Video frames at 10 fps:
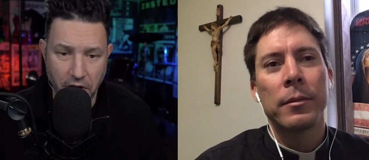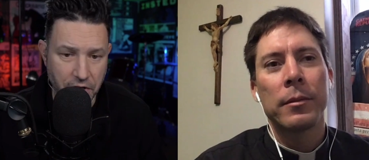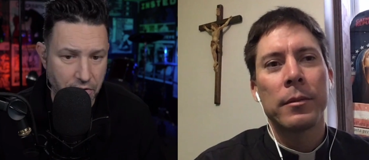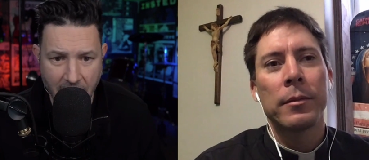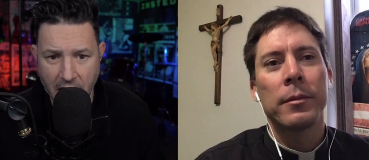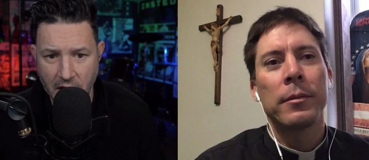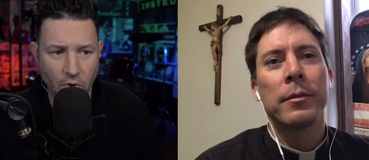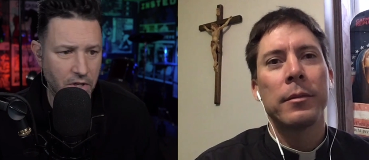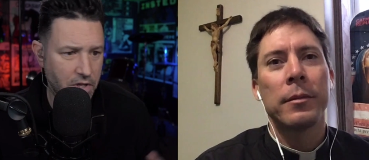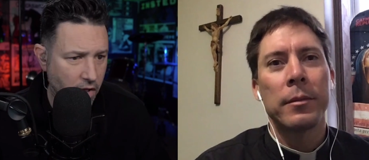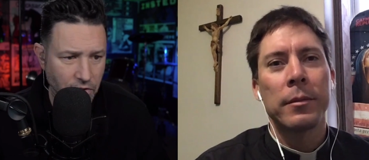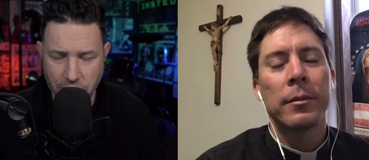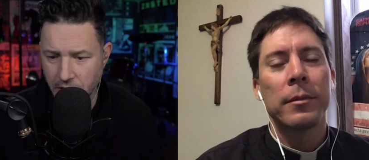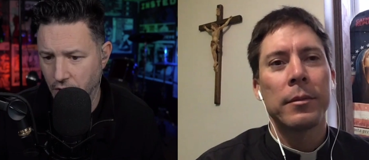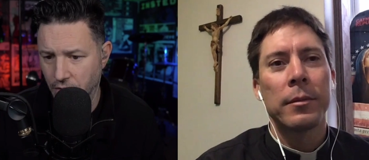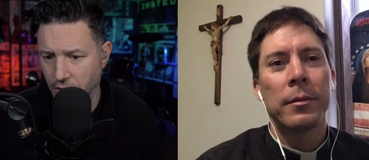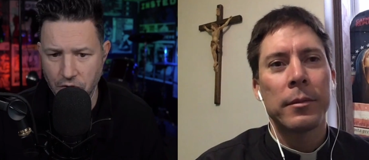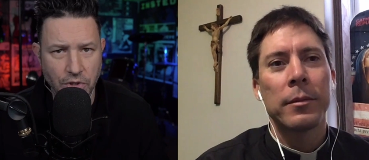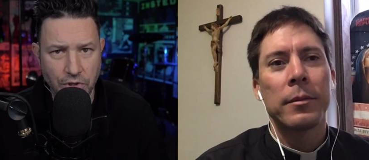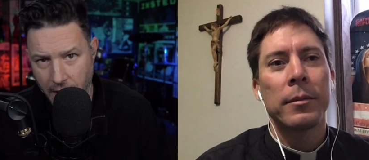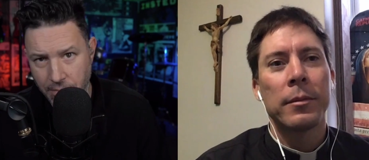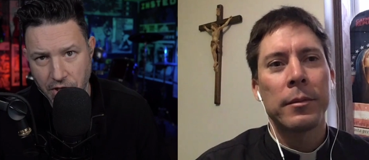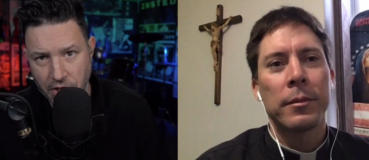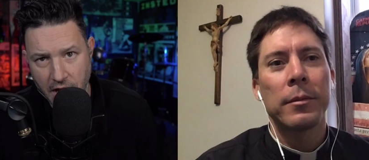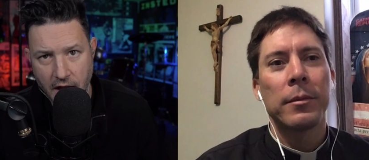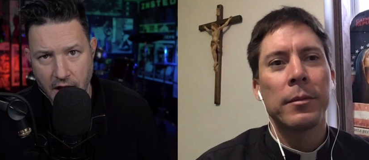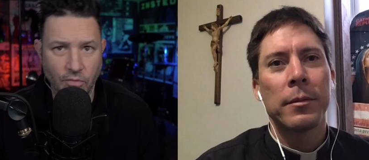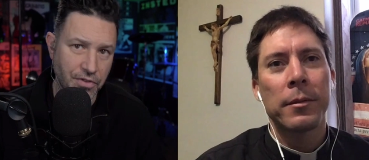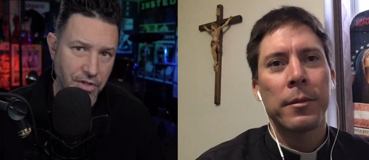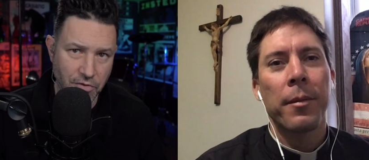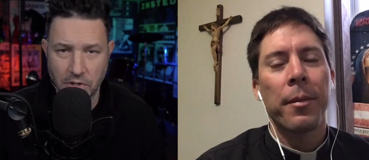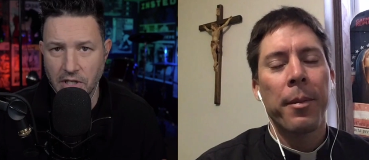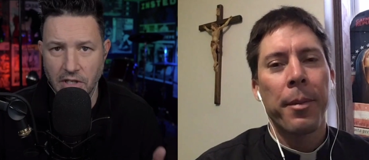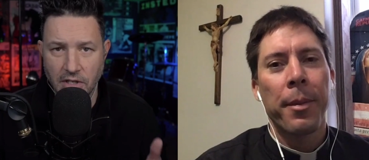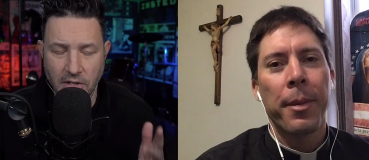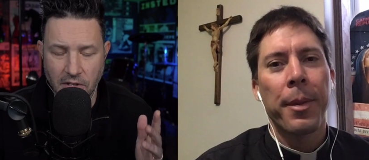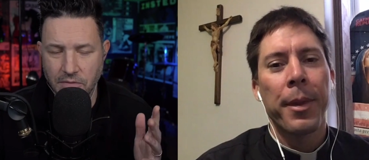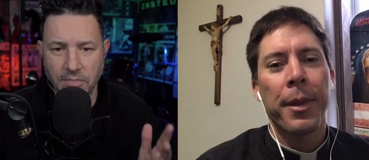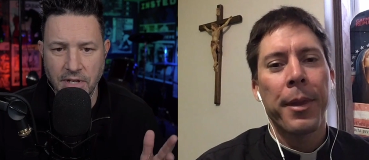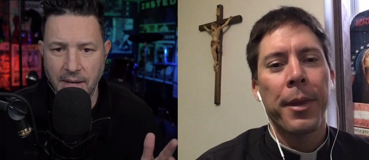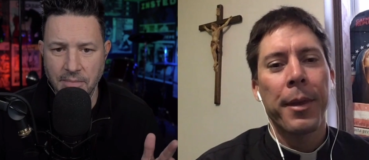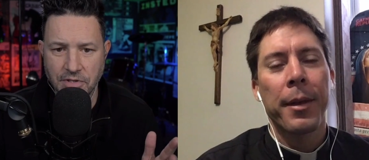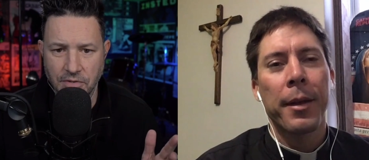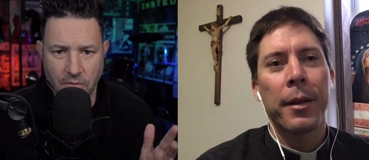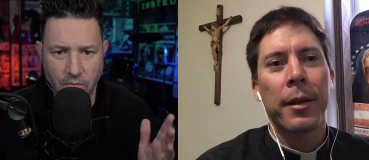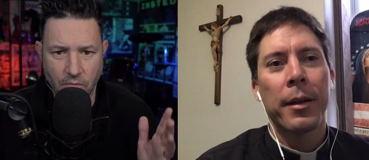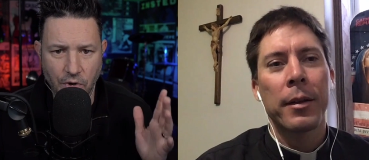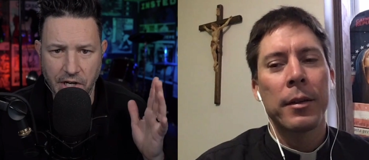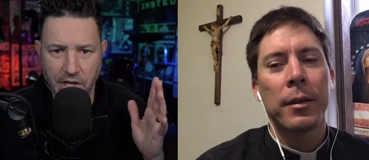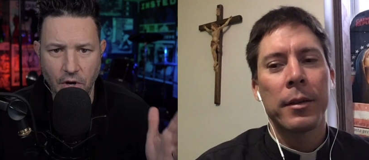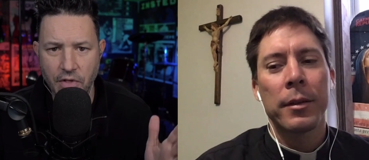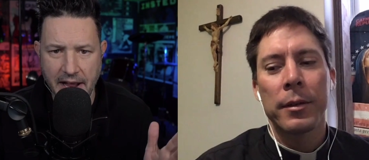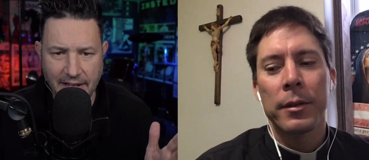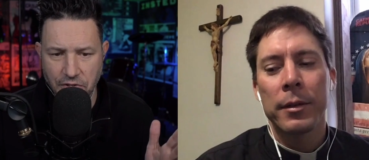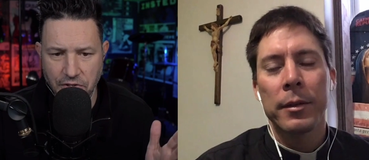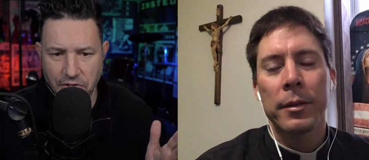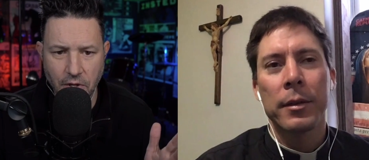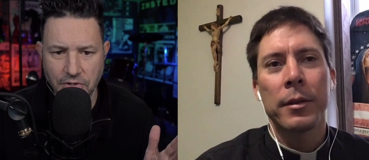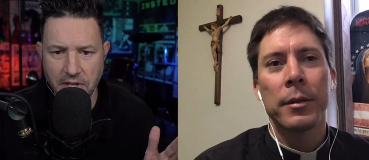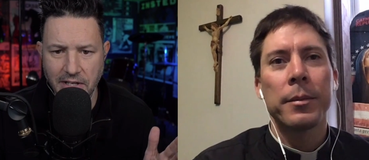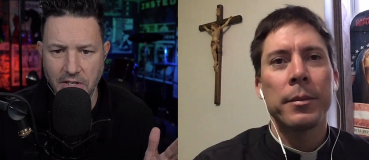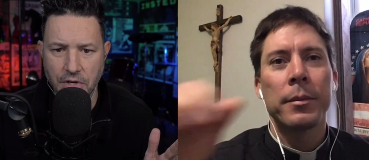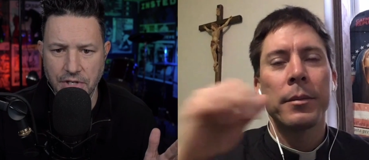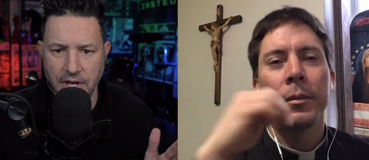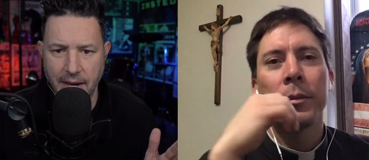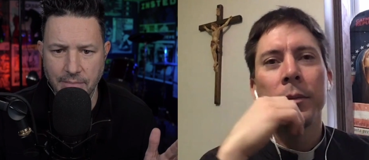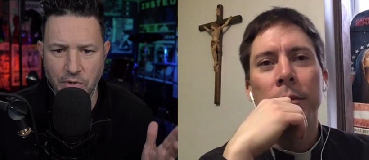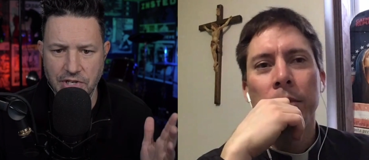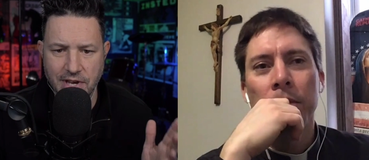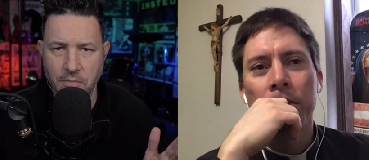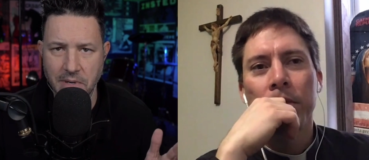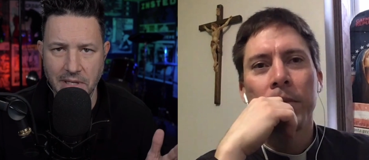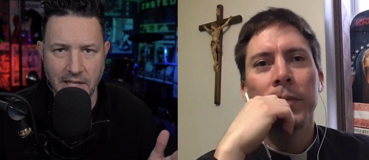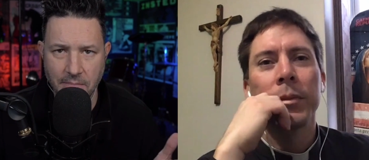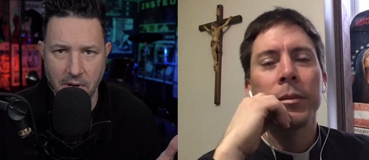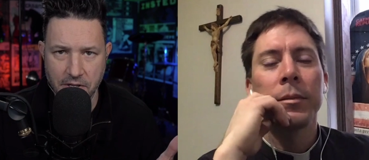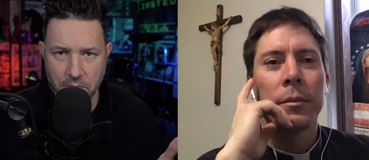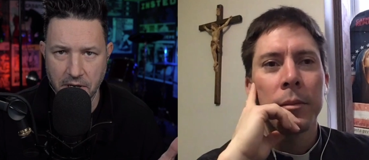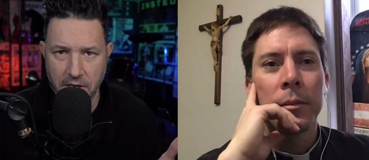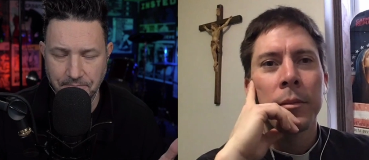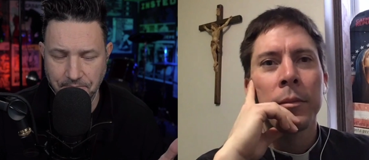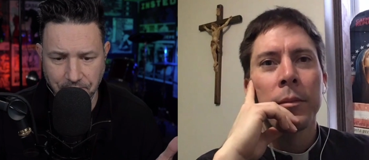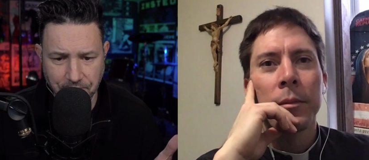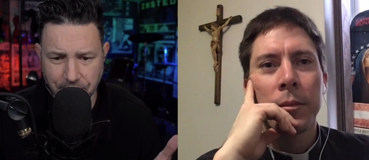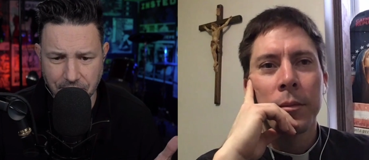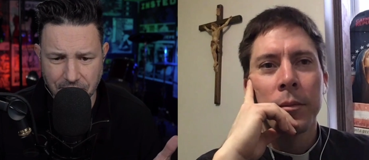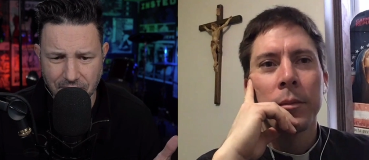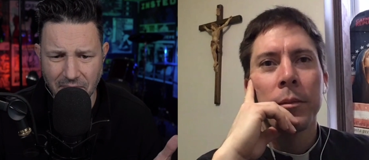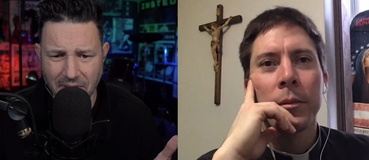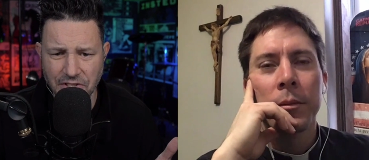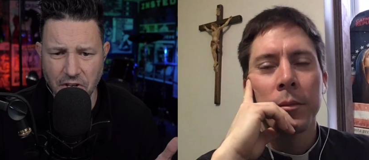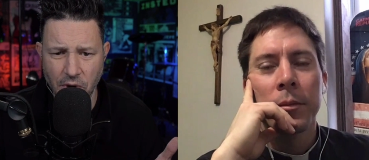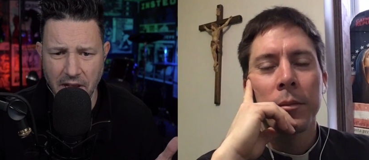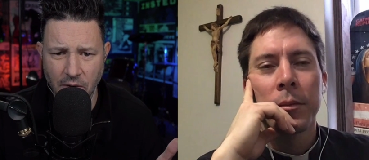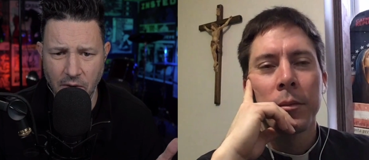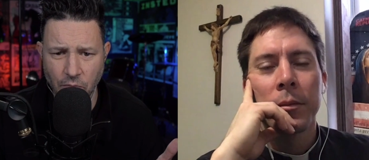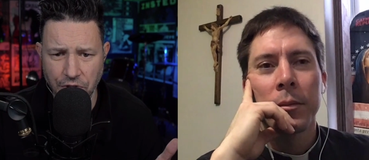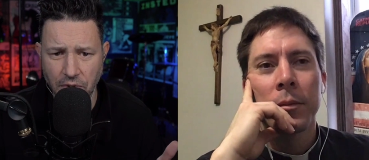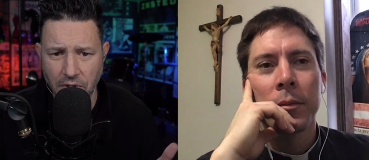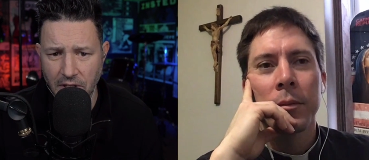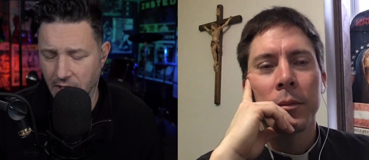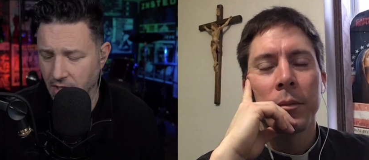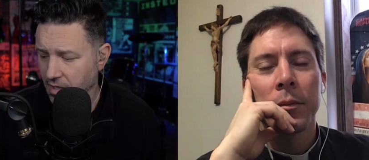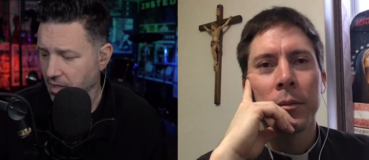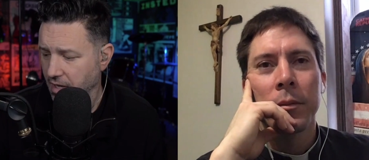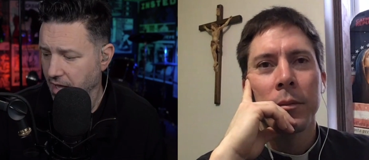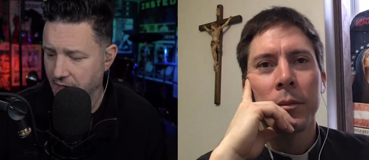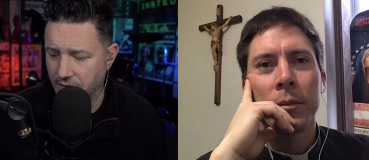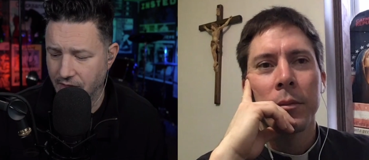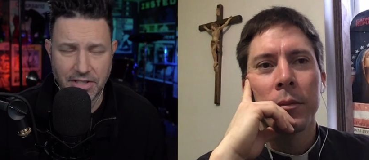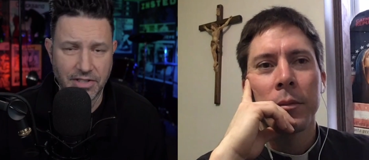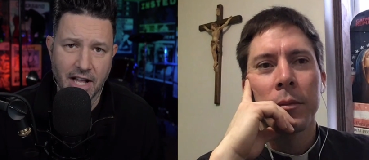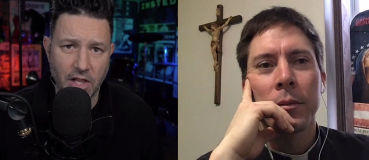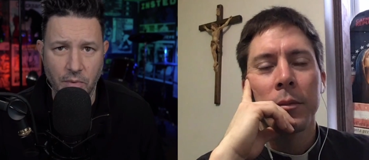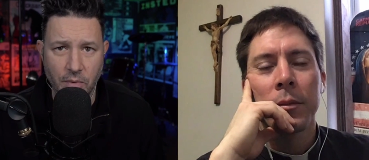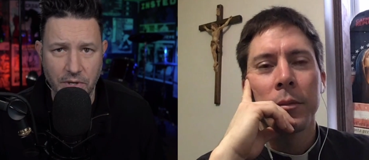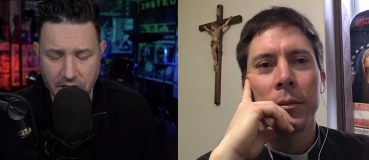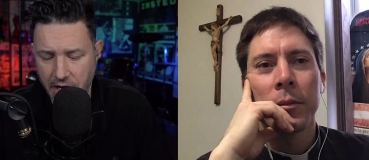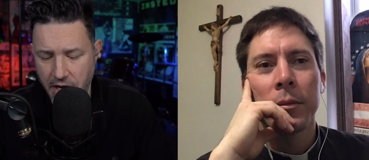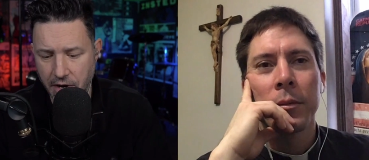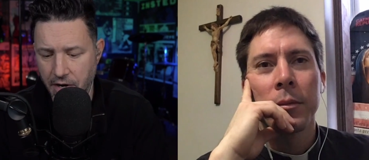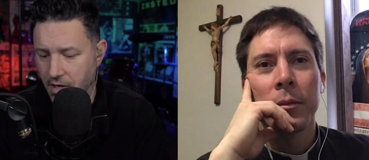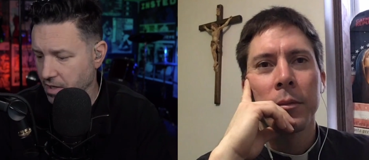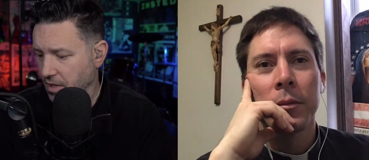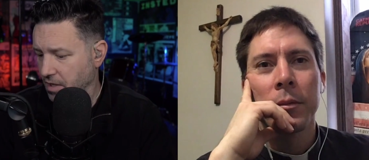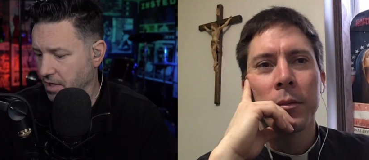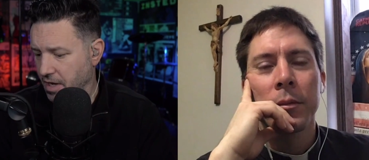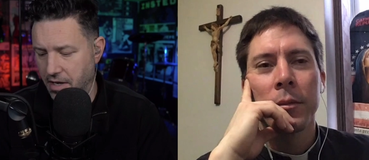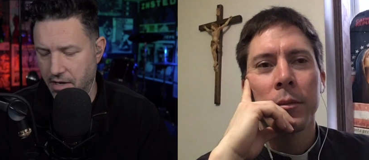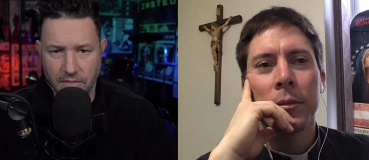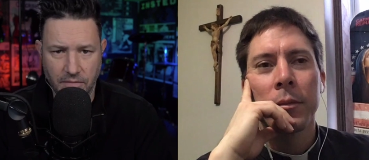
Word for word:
Speaker 1: I do that? What college should I go to? What job should I have? What this? But sometimes we're going to know the answers to those things. Other times we just have to be led by the Spirit mm-hmm. and see what God will do. And that's exactly what we see here in